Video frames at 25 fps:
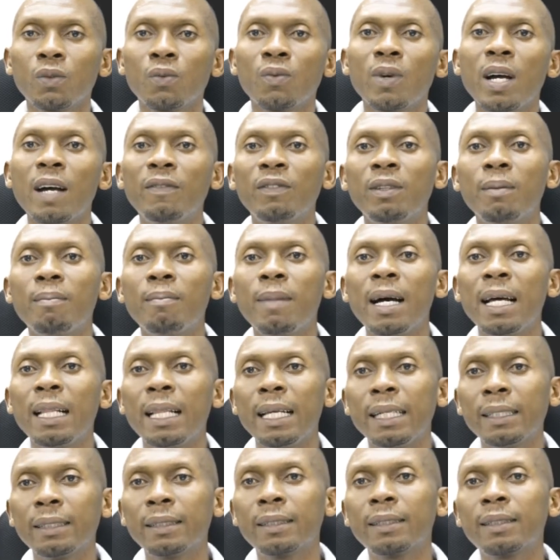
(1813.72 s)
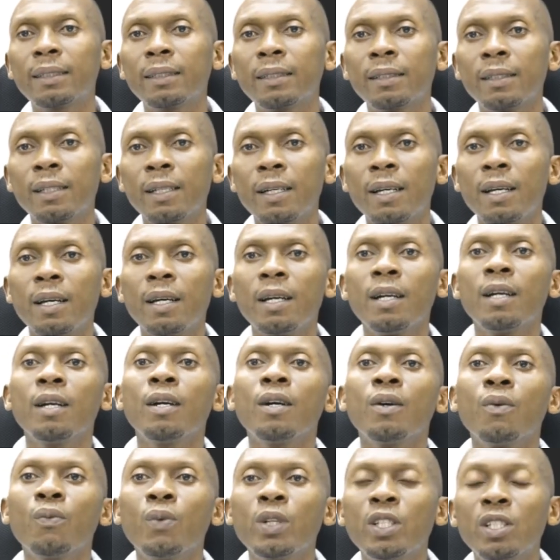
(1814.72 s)
We have the mallet
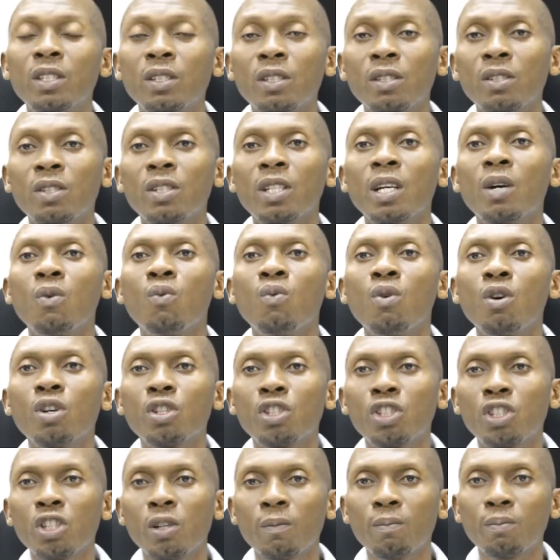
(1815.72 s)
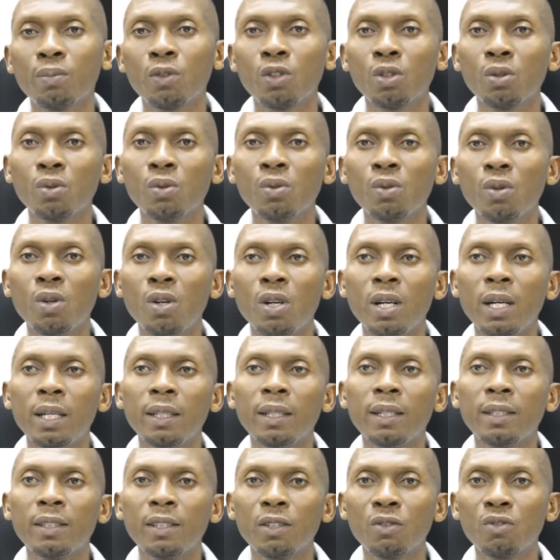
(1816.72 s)
which is another workshop tool or
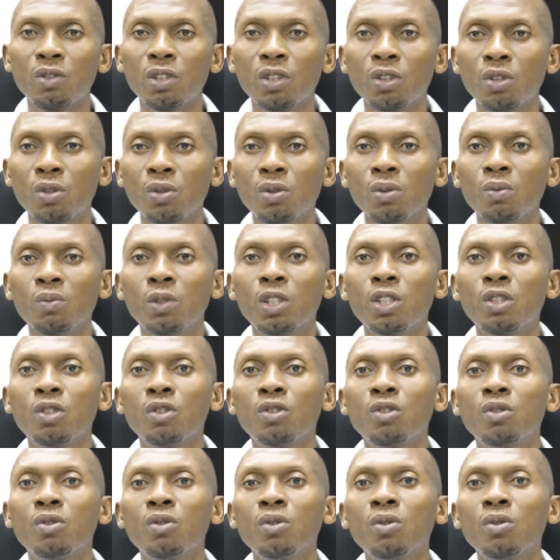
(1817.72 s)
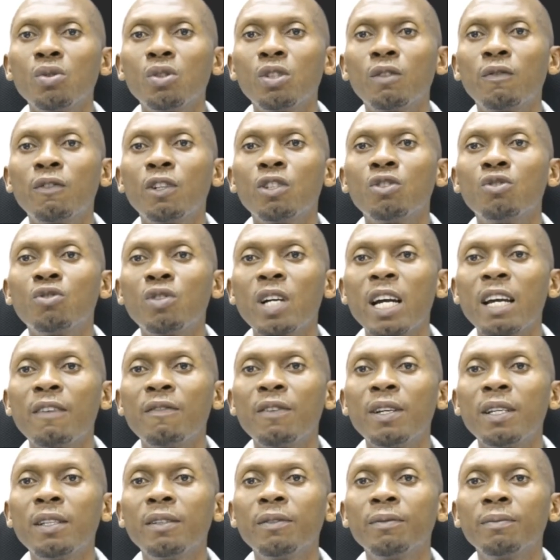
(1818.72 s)
an accessory tool which is used for
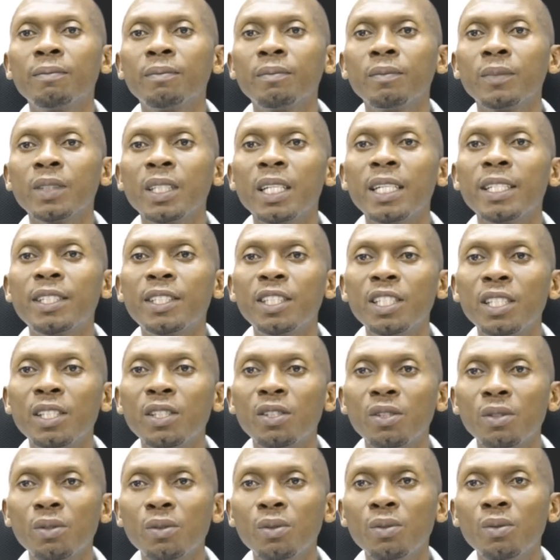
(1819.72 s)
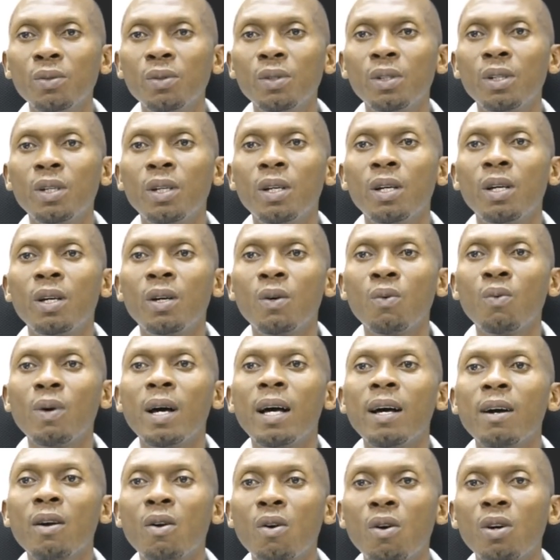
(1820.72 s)
driving a chisel
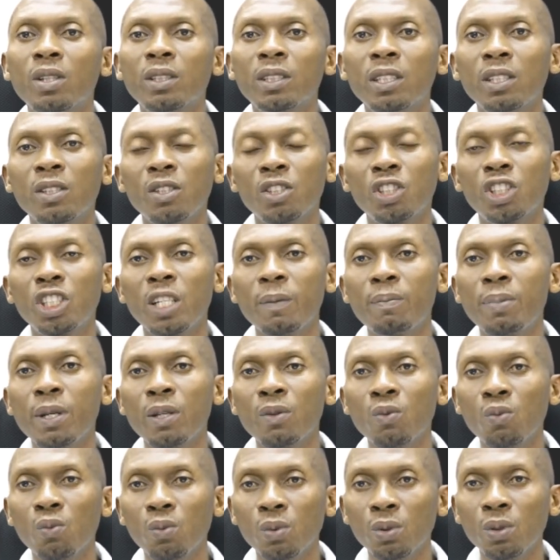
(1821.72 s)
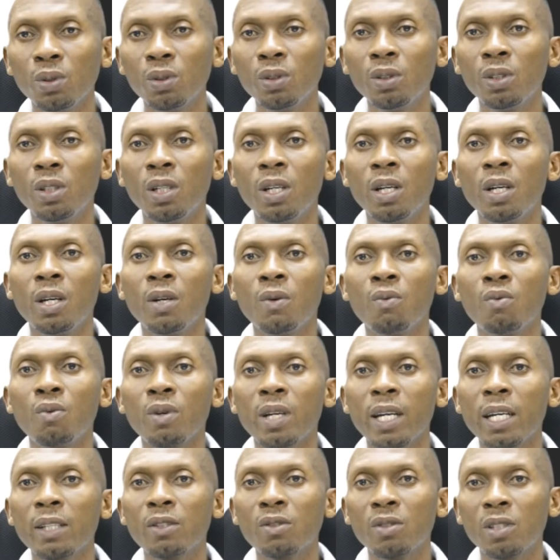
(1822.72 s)
while cutting or shaping wood. We
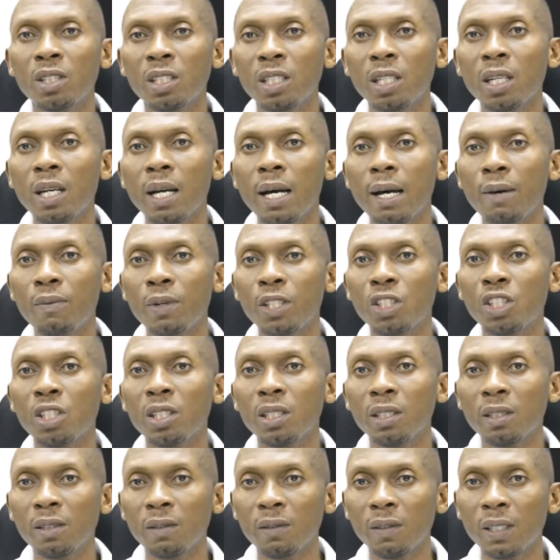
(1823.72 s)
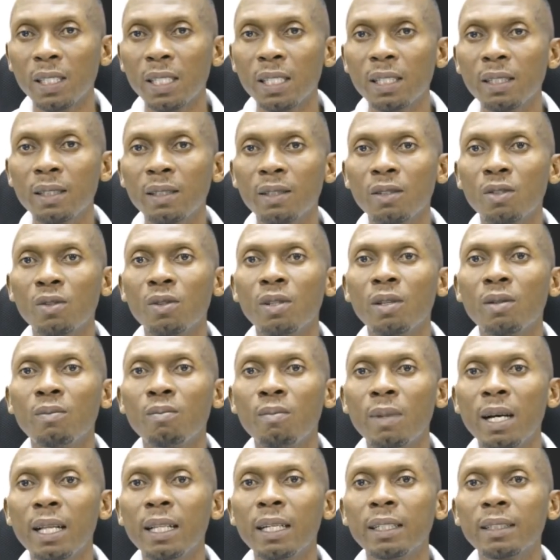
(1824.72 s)
will get to see how a chisel is. So the
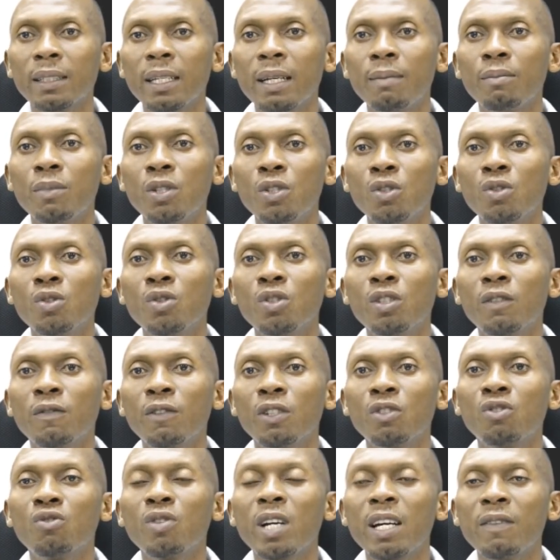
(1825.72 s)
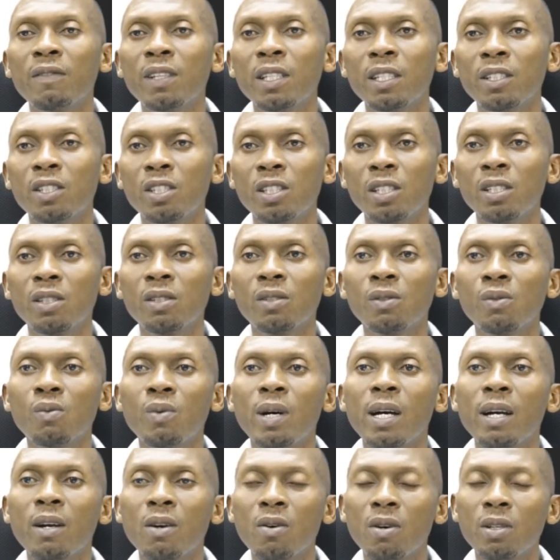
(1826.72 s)
mallet can be used for driving a chisel
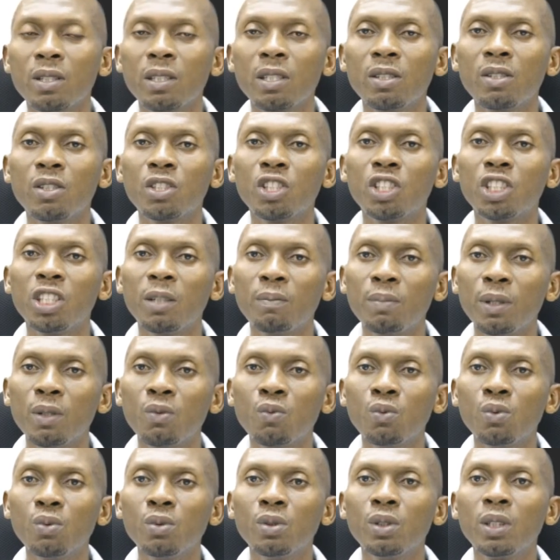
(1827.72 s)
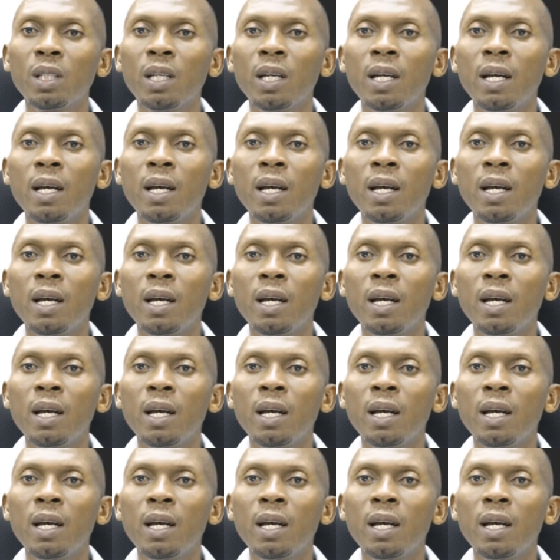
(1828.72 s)
while cutting or shaping wood